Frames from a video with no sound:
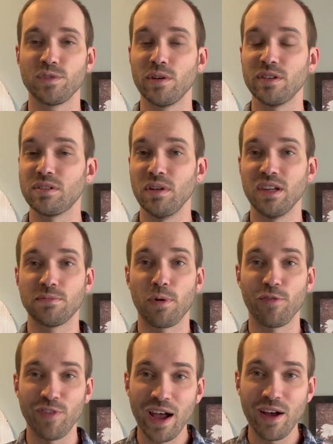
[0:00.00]
So it's
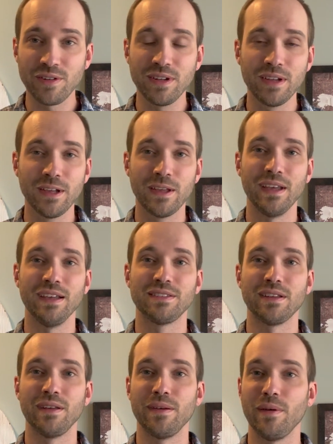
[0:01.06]
profound.
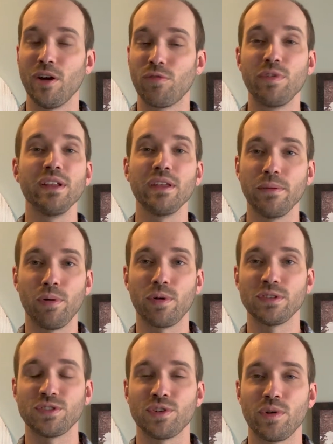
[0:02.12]
It's a really
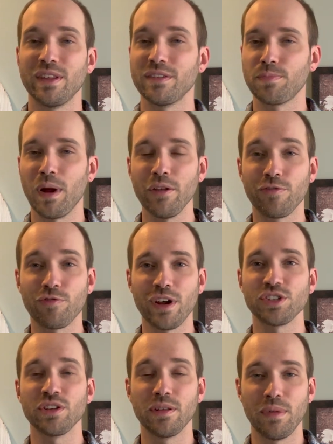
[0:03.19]
important story that's probably
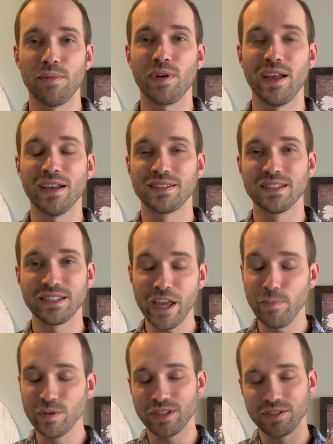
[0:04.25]
fresh on the memory as
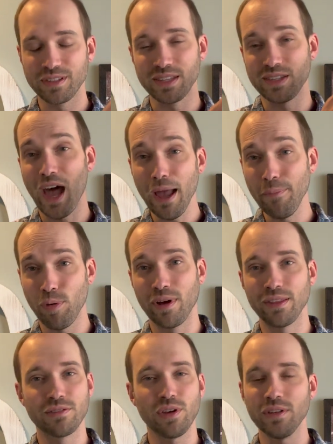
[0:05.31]
disciples. There's this high
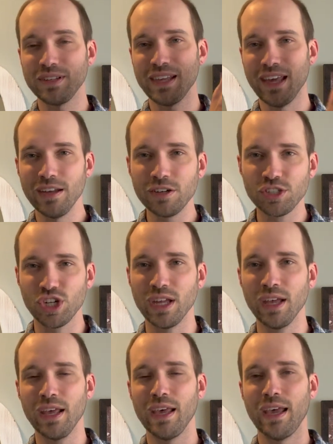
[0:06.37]
point, there's all this
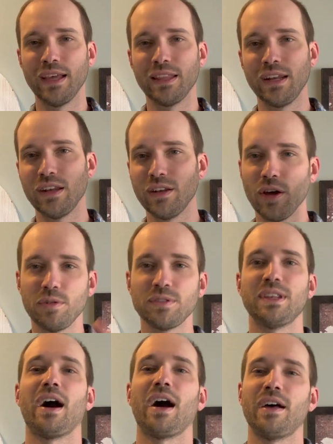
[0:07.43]
energy, and then it
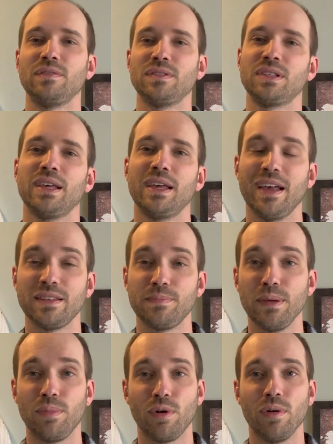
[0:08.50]
nosedives as
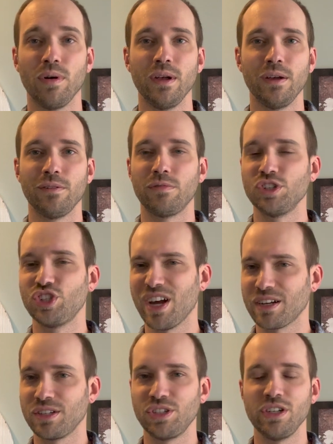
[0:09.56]
people
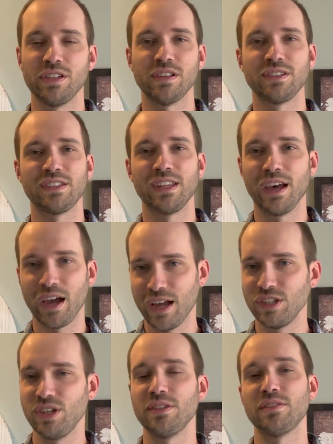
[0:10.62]
reject Jesus,
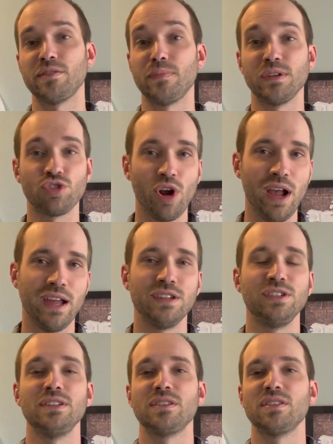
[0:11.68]
deny Jesus,
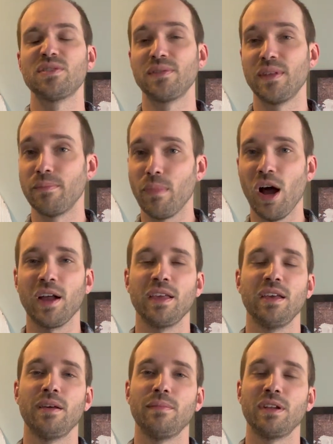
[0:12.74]
betray Jesus, then mock
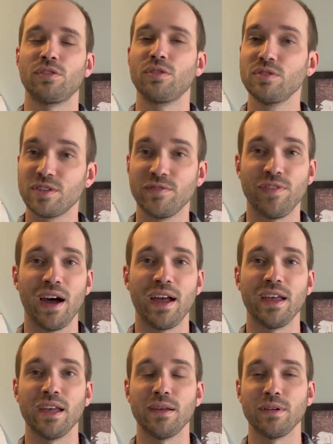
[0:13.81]
him and
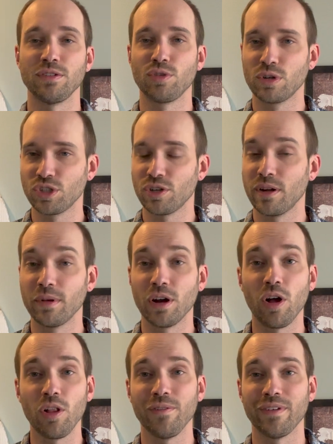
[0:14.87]
crucify him and torture him
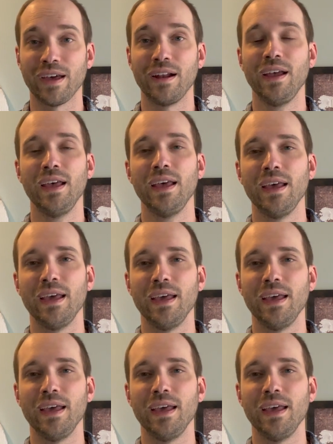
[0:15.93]
and all of that.